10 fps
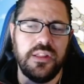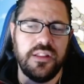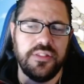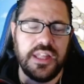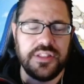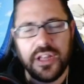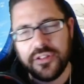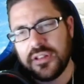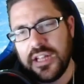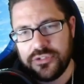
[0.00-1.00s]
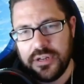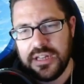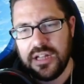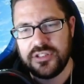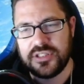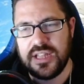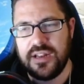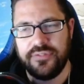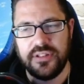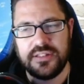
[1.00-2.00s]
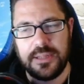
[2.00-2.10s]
that the other clans right now just kind of feel like